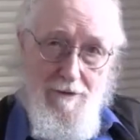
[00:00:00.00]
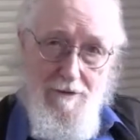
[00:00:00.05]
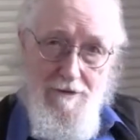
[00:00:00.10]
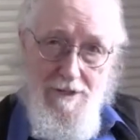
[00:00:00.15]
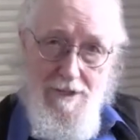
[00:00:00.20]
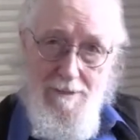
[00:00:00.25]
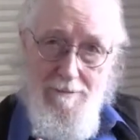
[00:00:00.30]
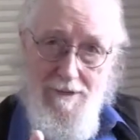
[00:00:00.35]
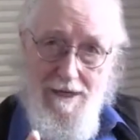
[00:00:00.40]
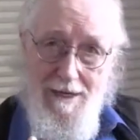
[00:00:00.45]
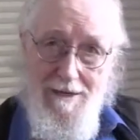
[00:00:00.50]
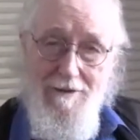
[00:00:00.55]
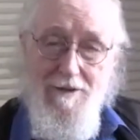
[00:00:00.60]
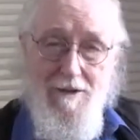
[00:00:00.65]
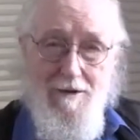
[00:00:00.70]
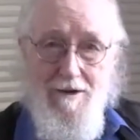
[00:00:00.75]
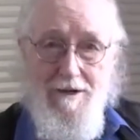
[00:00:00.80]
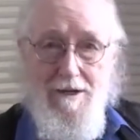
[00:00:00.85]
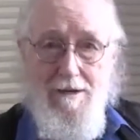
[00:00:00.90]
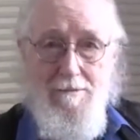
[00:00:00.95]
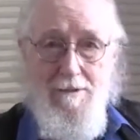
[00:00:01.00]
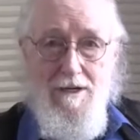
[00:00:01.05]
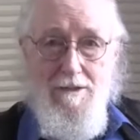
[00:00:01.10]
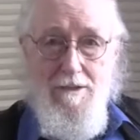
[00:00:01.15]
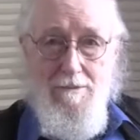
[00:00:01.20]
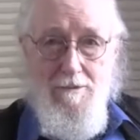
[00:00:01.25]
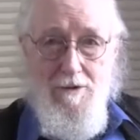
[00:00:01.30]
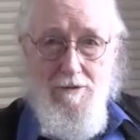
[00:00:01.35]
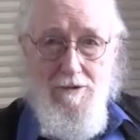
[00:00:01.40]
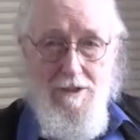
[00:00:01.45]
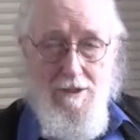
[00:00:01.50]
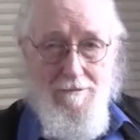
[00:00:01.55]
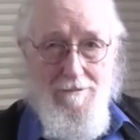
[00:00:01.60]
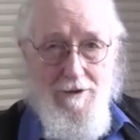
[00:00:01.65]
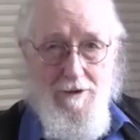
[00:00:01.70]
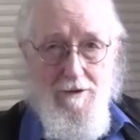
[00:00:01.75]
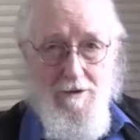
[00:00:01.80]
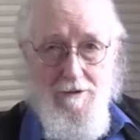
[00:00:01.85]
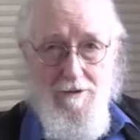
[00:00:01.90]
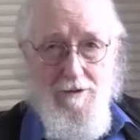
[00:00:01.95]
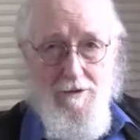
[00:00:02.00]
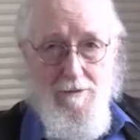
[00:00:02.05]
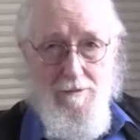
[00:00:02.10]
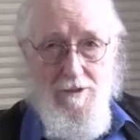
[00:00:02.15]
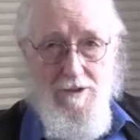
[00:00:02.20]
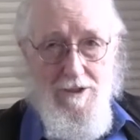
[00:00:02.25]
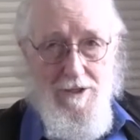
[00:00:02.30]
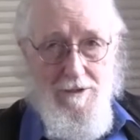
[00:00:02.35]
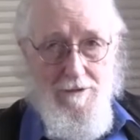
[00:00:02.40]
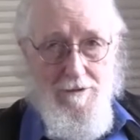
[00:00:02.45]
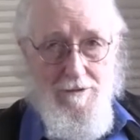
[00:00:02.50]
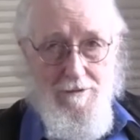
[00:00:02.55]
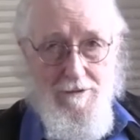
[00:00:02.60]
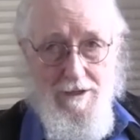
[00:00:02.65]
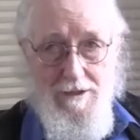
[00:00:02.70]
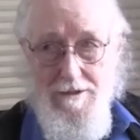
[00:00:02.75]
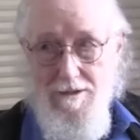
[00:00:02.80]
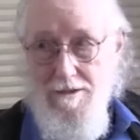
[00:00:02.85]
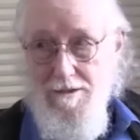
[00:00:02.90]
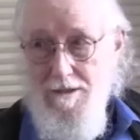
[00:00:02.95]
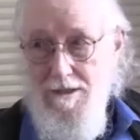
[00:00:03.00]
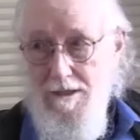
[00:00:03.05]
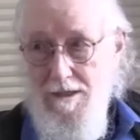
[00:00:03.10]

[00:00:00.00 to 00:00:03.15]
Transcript: folks, I'm now talking about the most difficult human skill there is